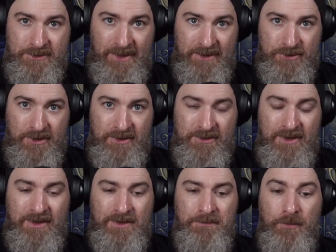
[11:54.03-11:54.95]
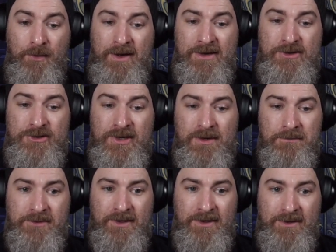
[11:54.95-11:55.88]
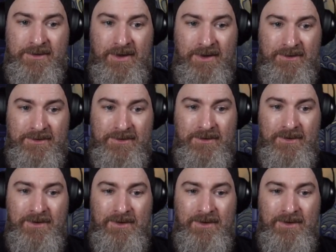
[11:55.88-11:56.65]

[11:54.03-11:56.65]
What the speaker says: slashing attack, but when he jumps and attacks,